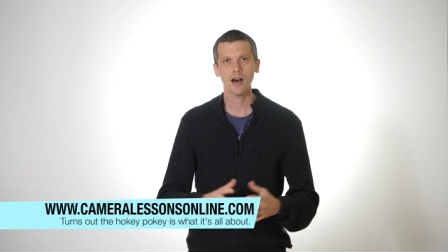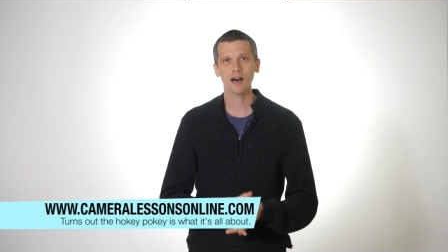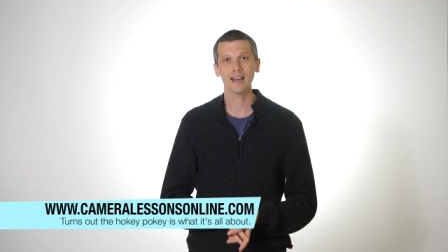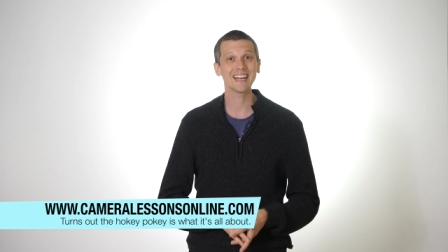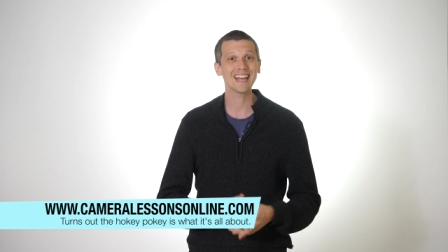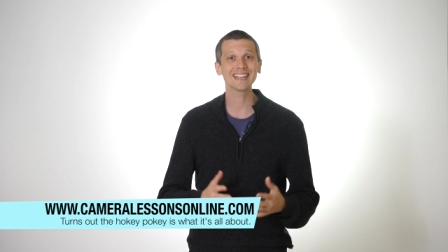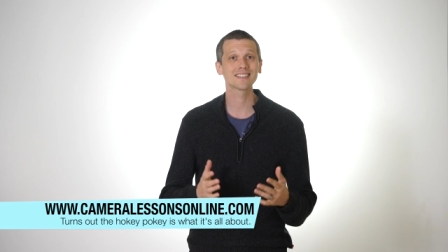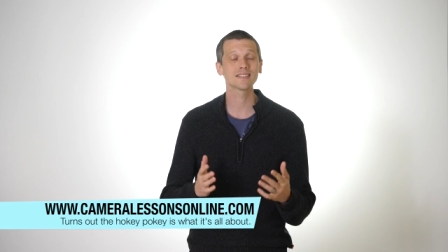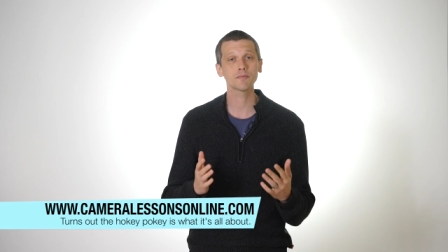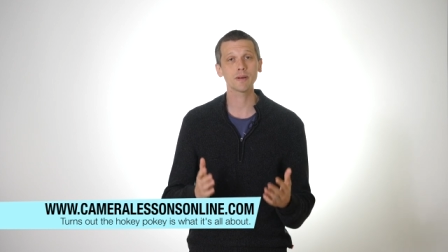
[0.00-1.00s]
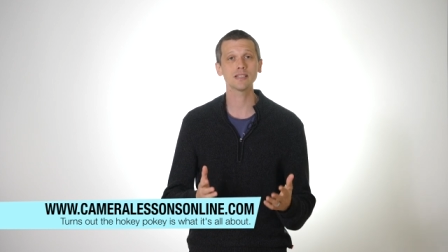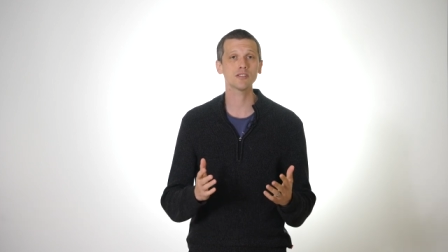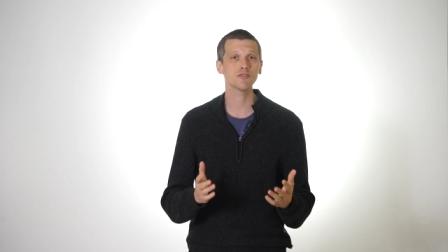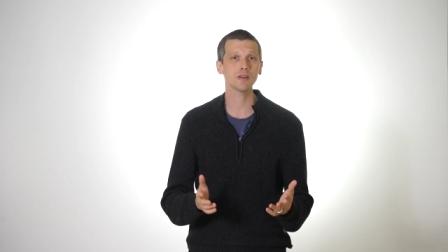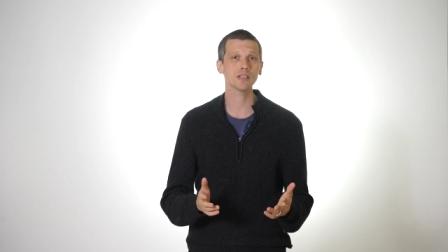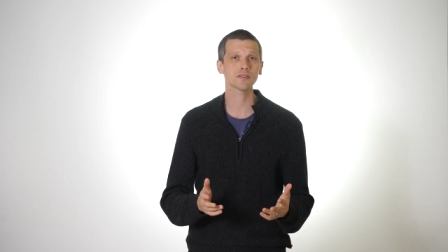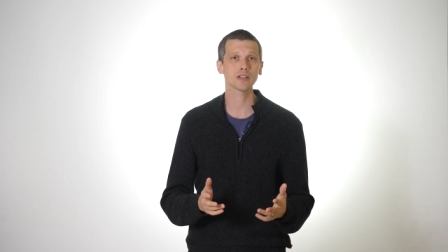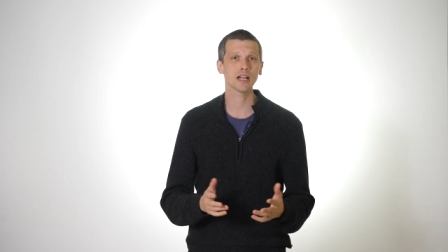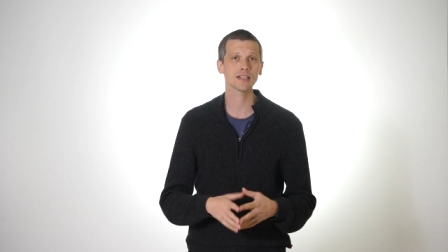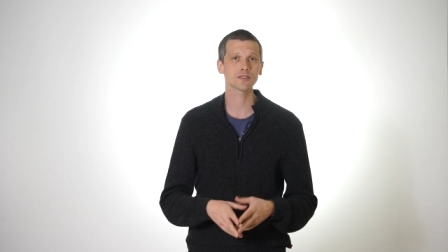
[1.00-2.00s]
uh, an inexpensive piece of
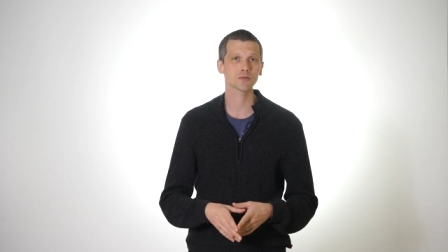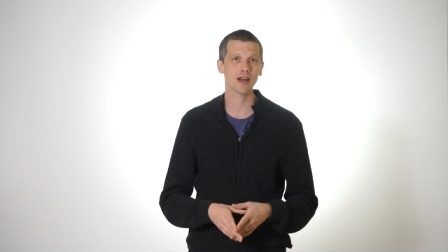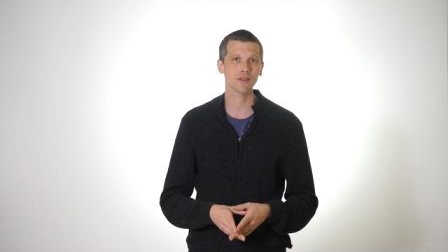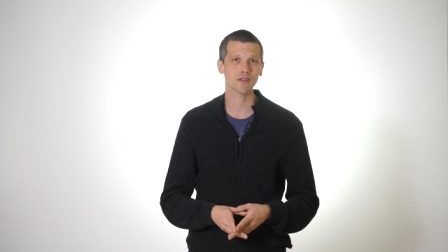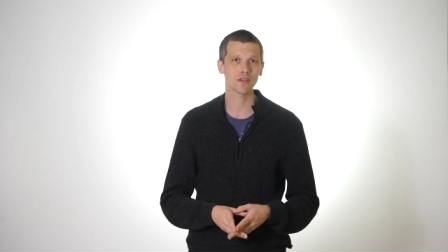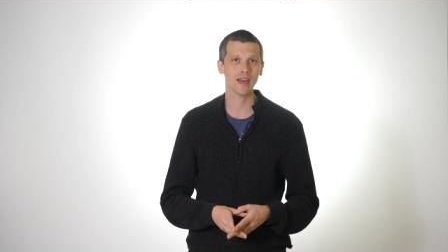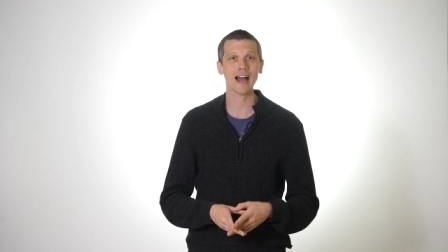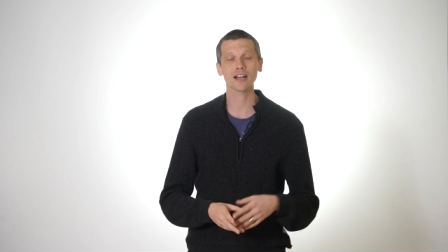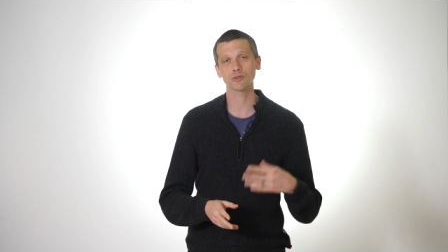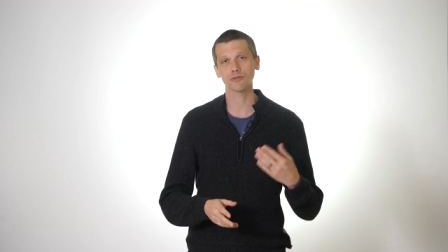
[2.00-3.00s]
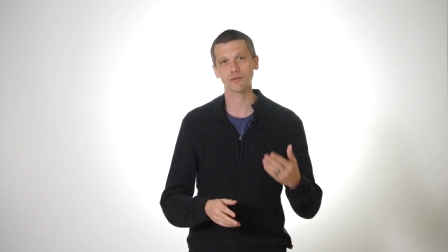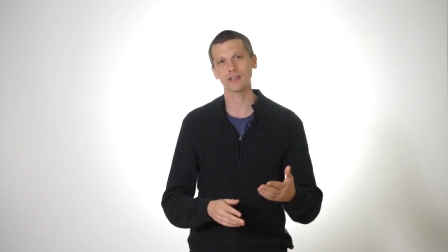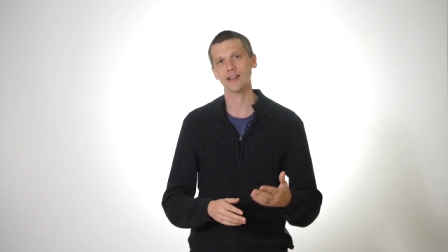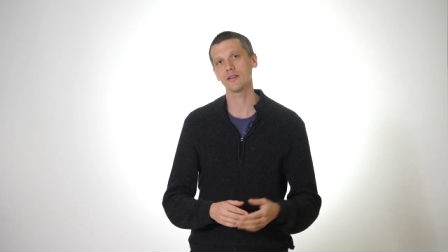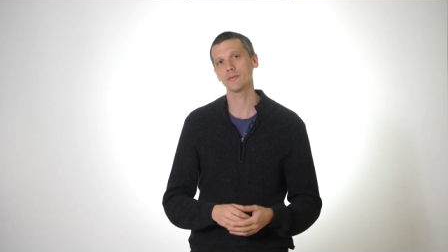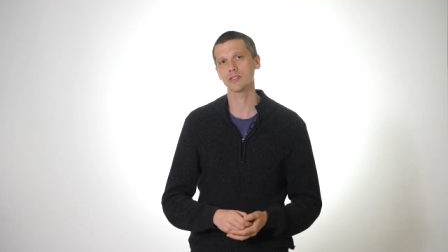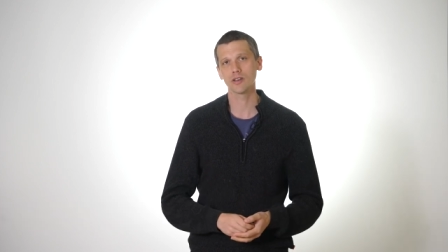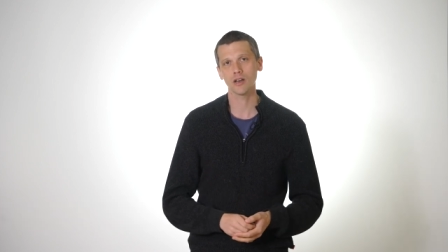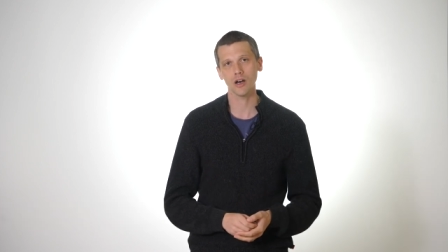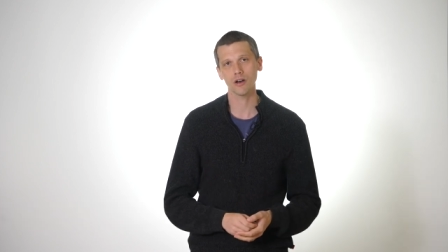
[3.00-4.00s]
glass rather than the actual front element
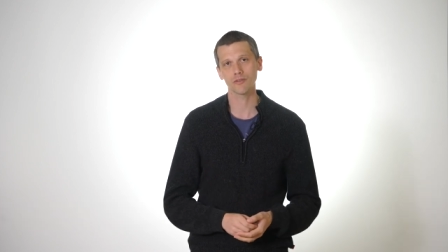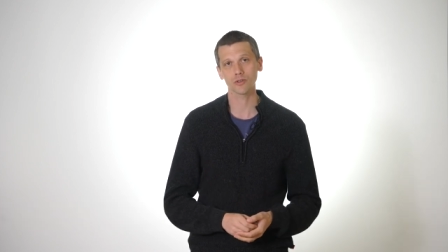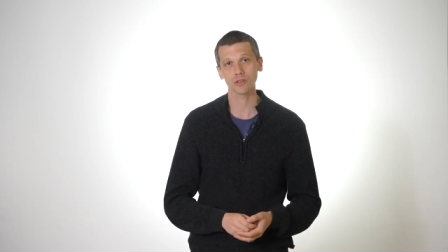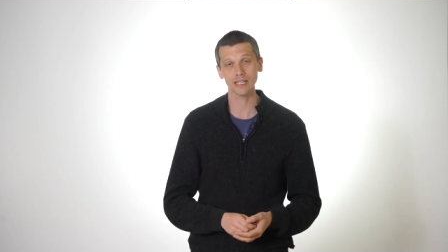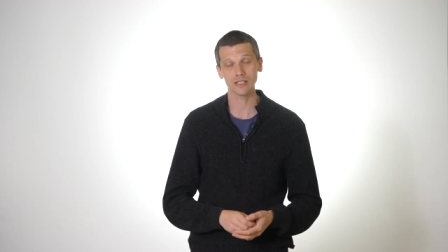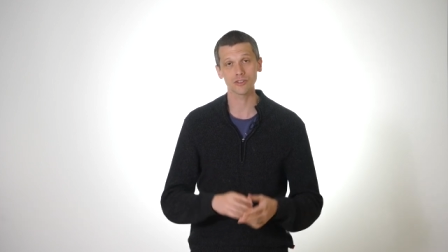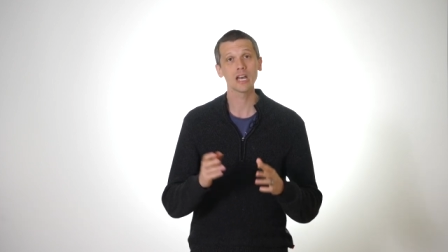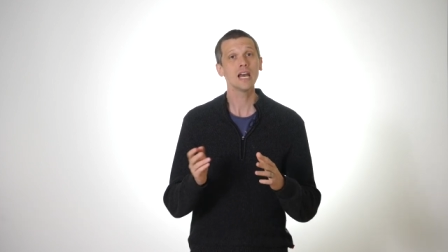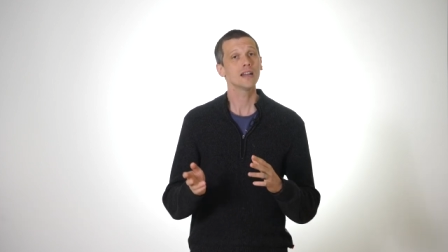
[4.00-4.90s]
of your lens.